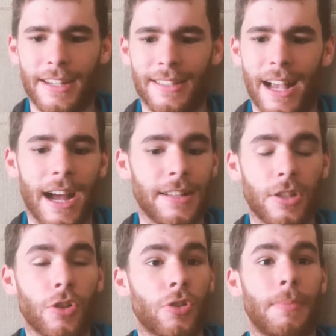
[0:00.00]
design
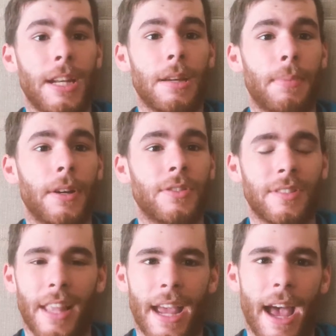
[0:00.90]
social media posts.
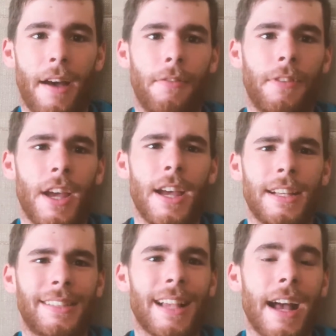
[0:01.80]
They have
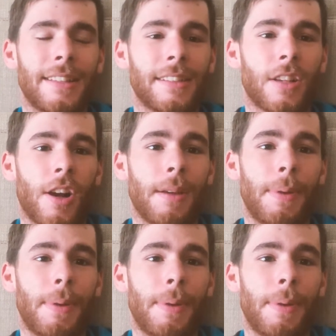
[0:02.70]
sizes already